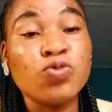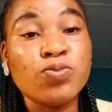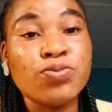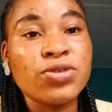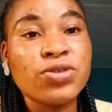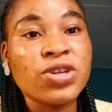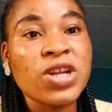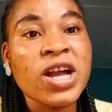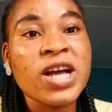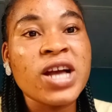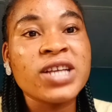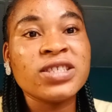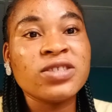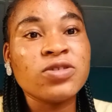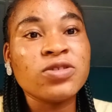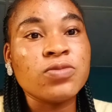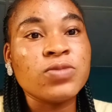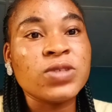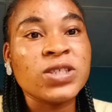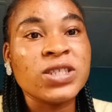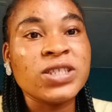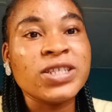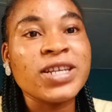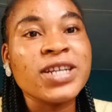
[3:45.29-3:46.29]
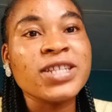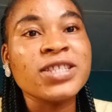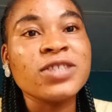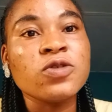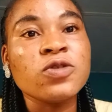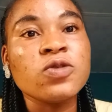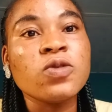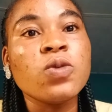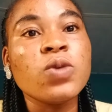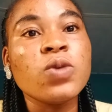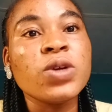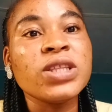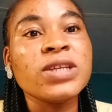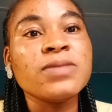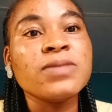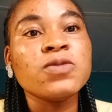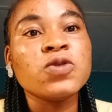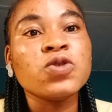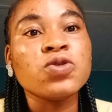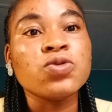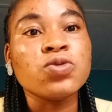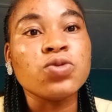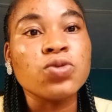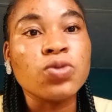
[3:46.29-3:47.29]
broadcast something that you don't want them
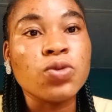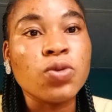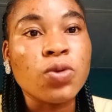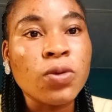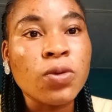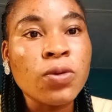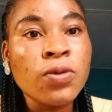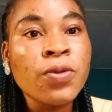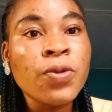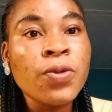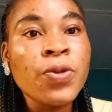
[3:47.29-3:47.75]
to know,